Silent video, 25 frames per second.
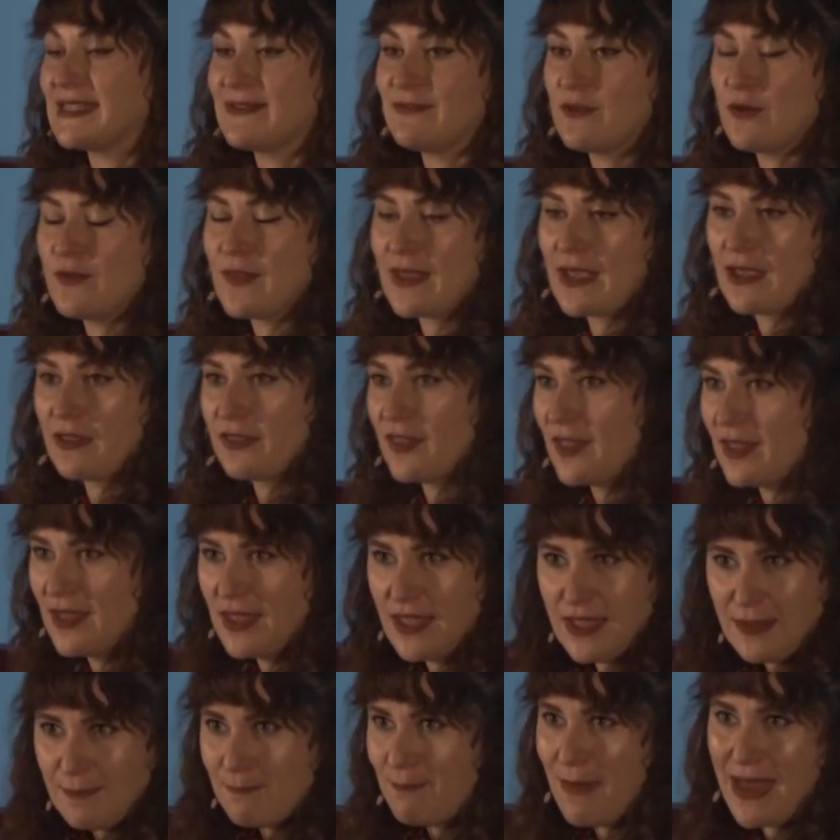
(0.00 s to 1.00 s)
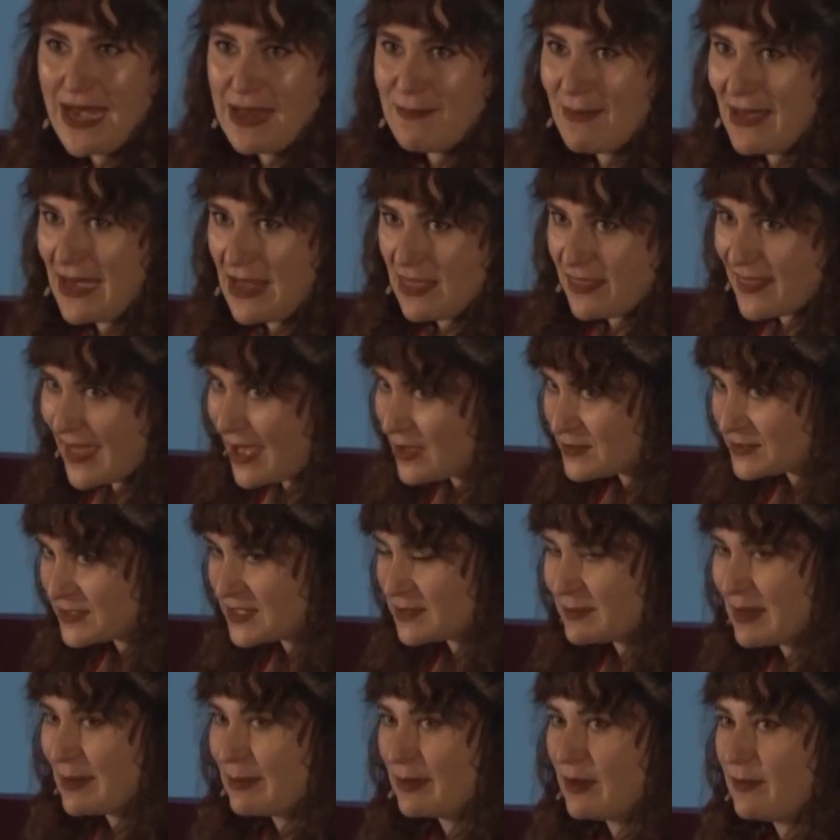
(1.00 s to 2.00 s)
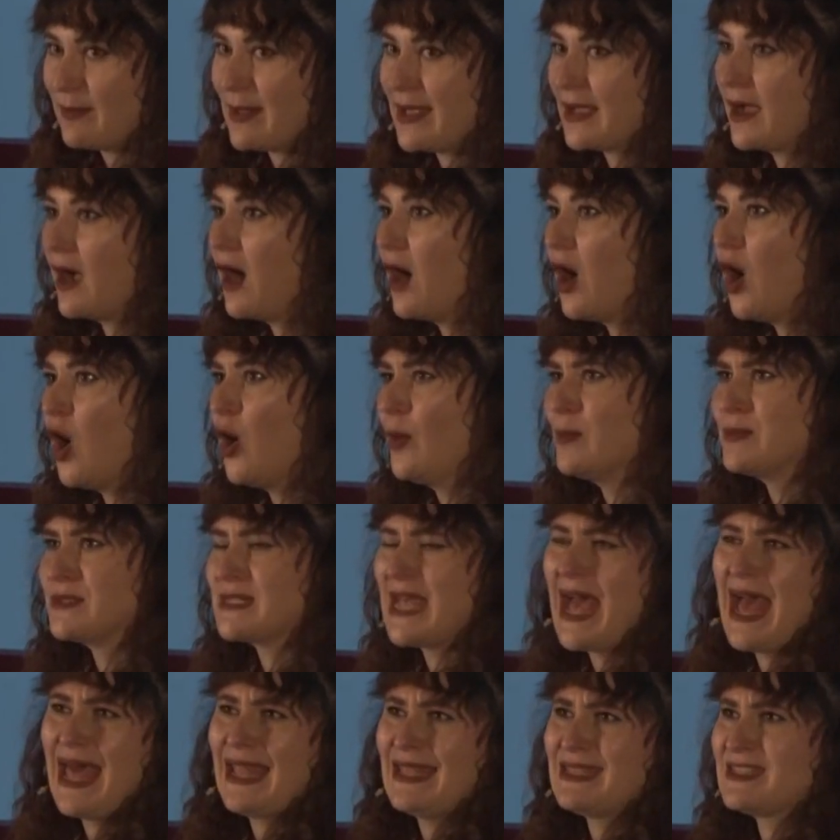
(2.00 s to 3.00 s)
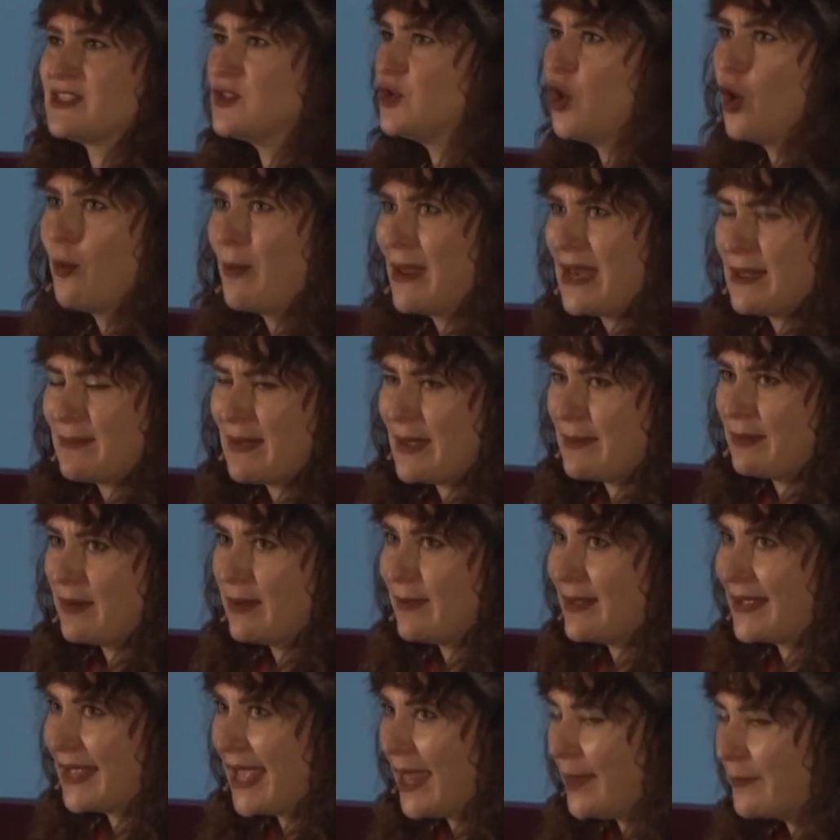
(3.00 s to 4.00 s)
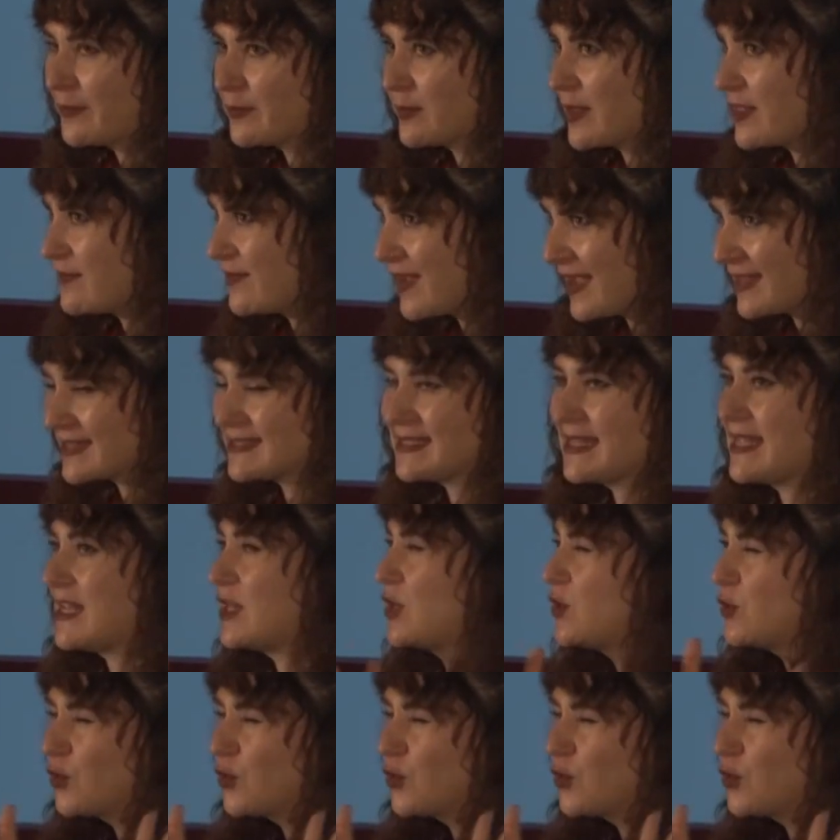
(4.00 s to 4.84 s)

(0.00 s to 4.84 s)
If you think that many, many thousands of people are being harmed and not many people are being helped by the vaccine,